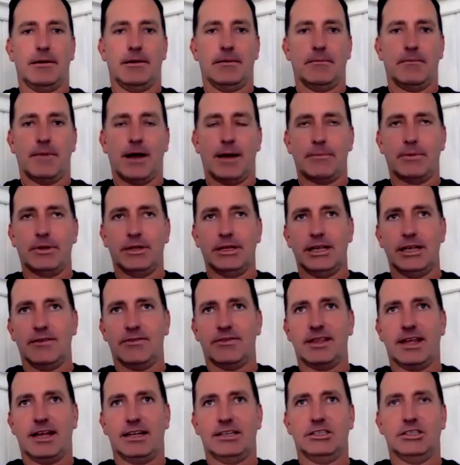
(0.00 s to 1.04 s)
my
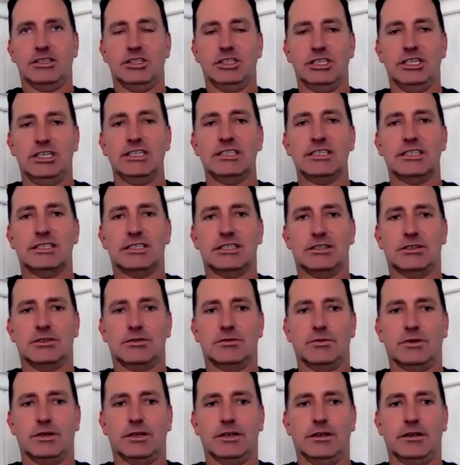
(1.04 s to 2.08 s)
belief that Jesus is
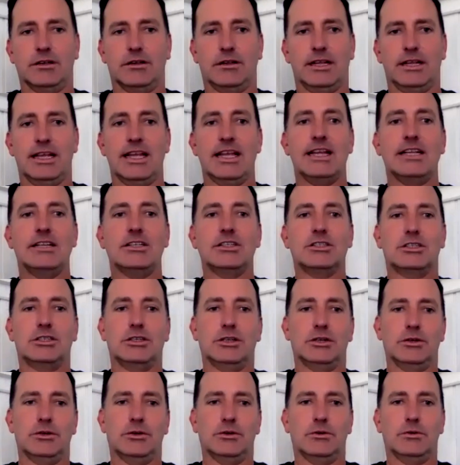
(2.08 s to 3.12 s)
real
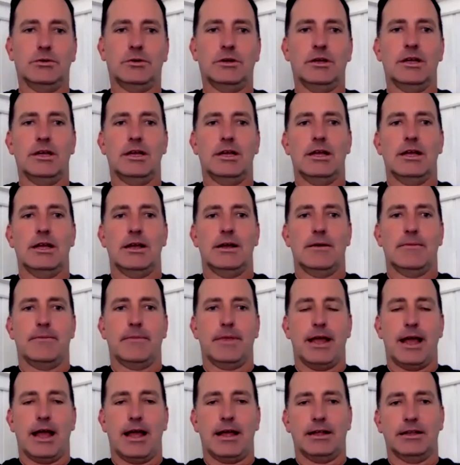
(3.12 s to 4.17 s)
into
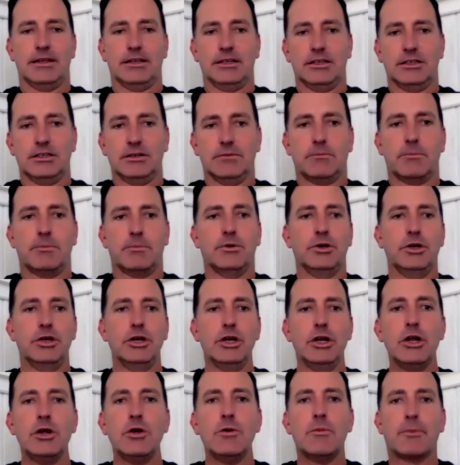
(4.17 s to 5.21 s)

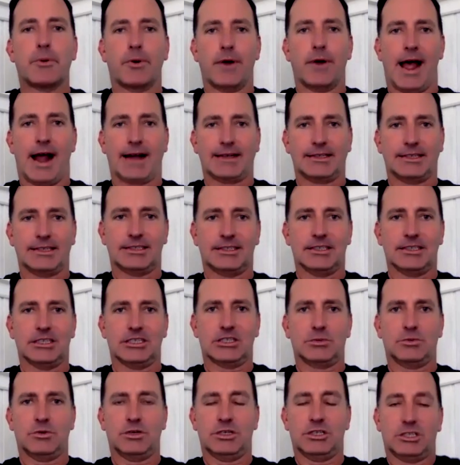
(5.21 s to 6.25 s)
new
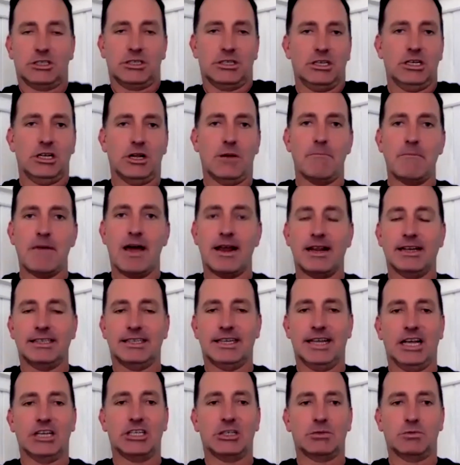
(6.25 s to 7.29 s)
practices, which,
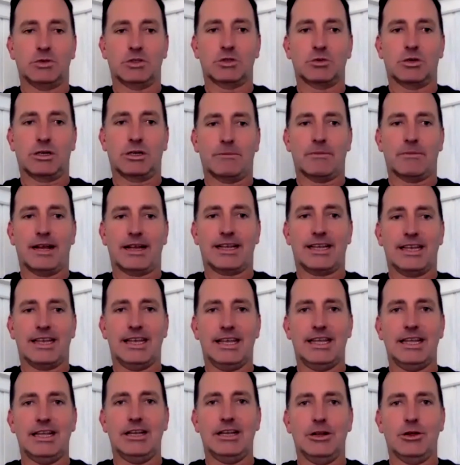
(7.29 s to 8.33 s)
meditation was one of my
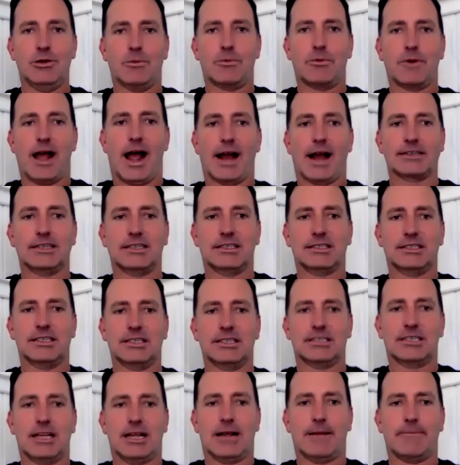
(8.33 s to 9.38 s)
key new practices
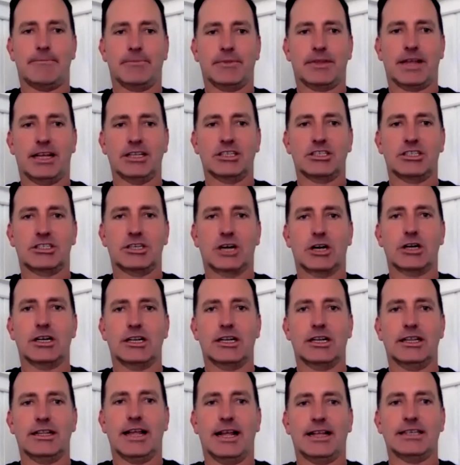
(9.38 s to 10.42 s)
that I started
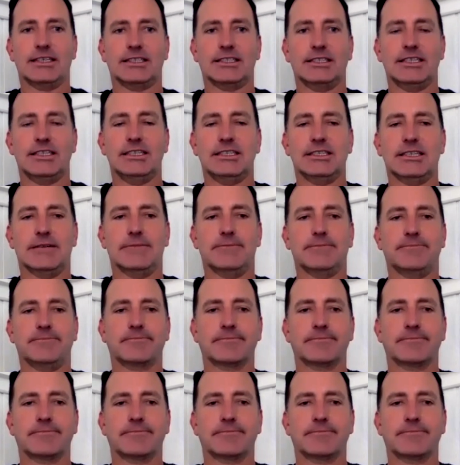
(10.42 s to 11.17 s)
in that season.